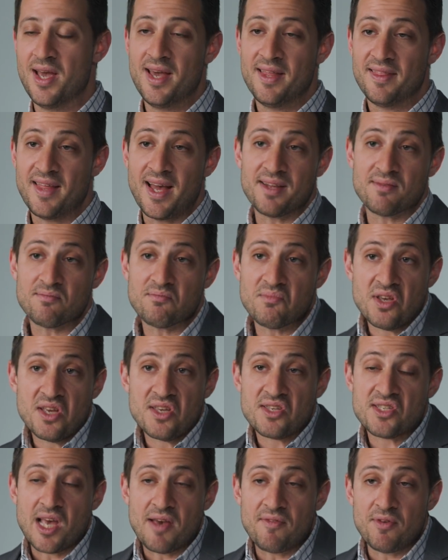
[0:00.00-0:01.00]
That
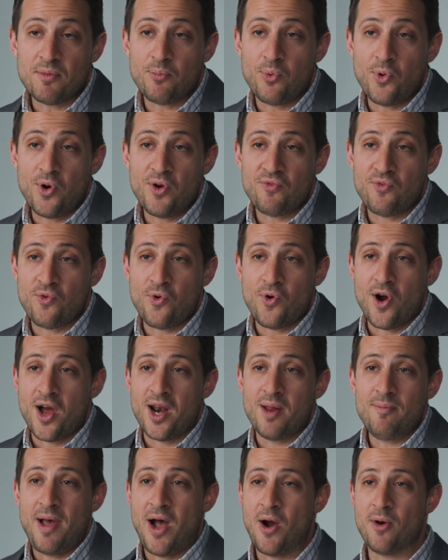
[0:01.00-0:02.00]
7.4
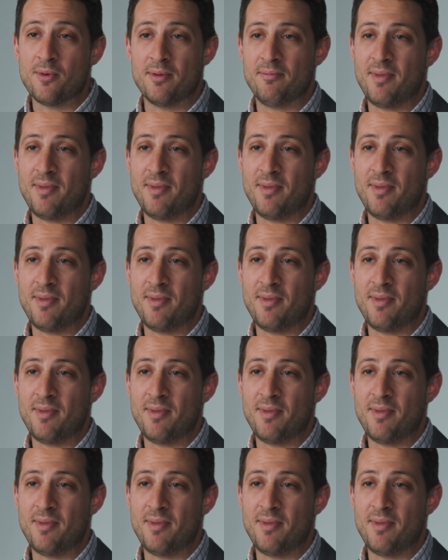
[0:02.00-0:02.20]
on empowerment